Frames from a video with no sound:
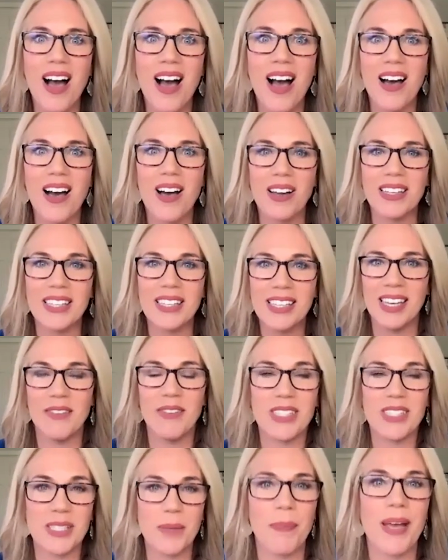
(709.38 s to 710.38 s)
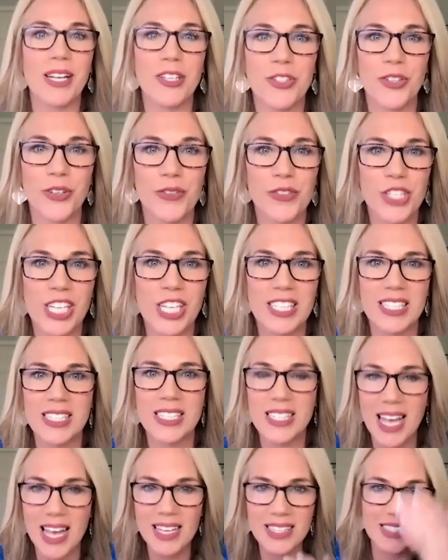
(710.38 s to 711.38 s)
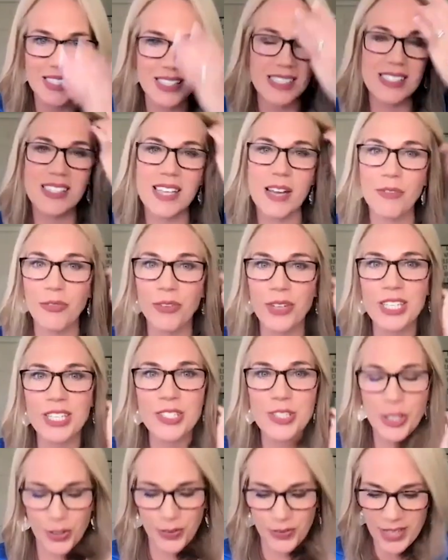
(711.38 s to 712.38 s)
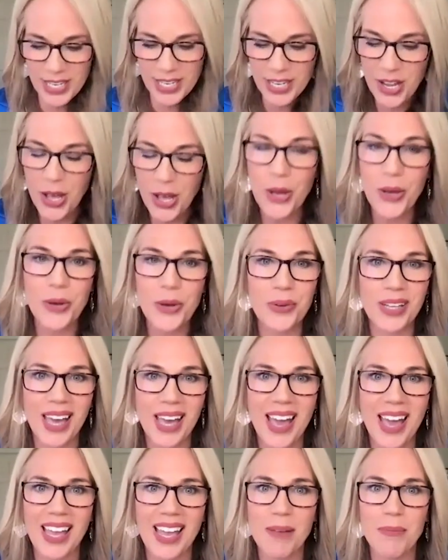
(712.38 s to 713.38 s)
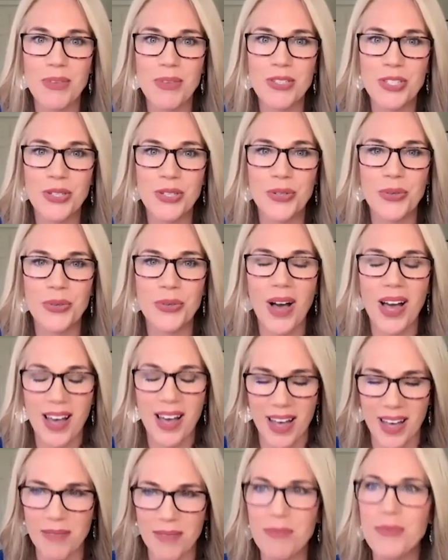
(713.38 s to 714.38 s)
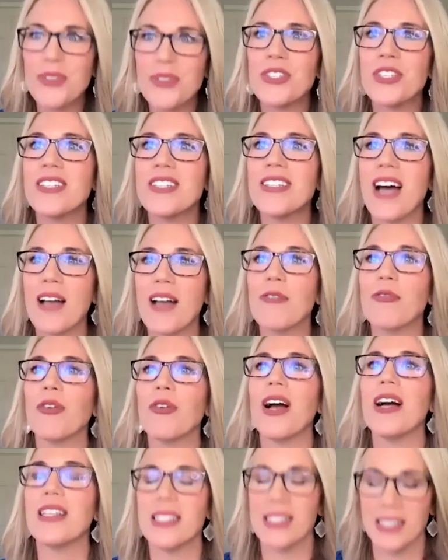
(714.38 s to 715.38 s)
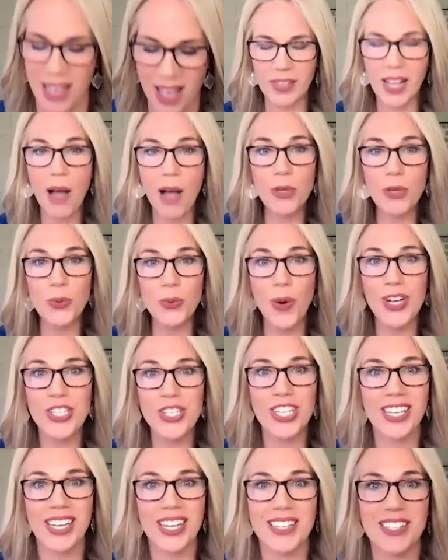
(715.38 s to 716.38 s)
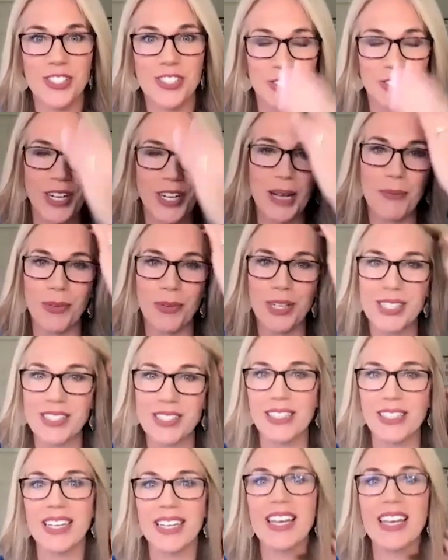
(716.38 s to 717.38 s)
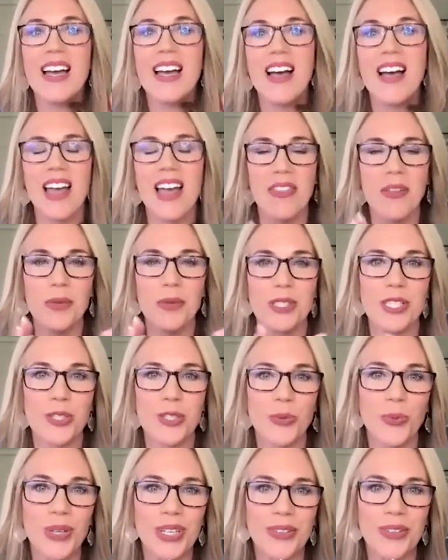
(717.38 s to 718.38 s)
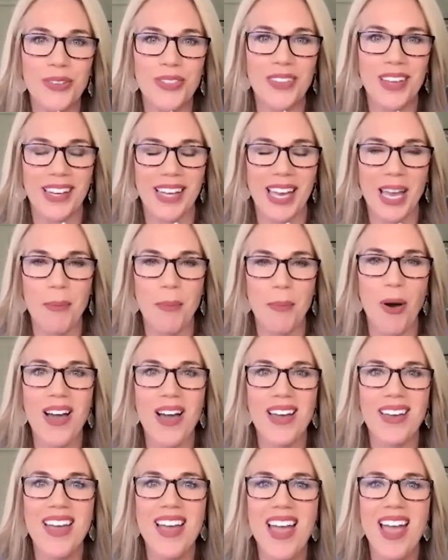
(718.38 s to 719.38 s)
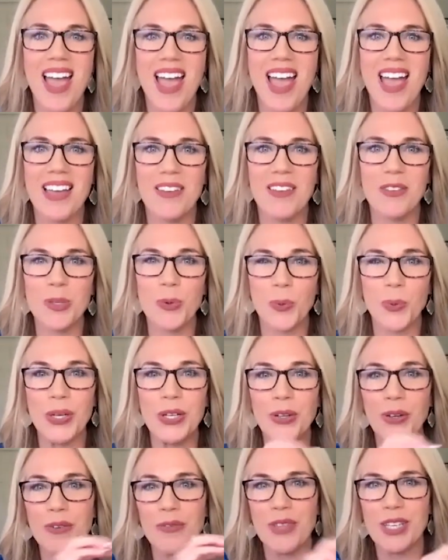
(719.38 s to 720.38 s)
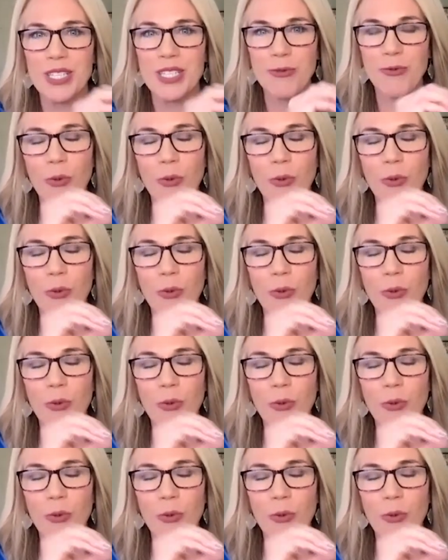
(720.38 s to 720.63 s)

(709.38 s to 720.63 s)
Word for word: uh, give us a picture of Jesus as the suffering servant who came to um, to die for us. I was watching Instagram recently and there was this reel that came on and the reel of these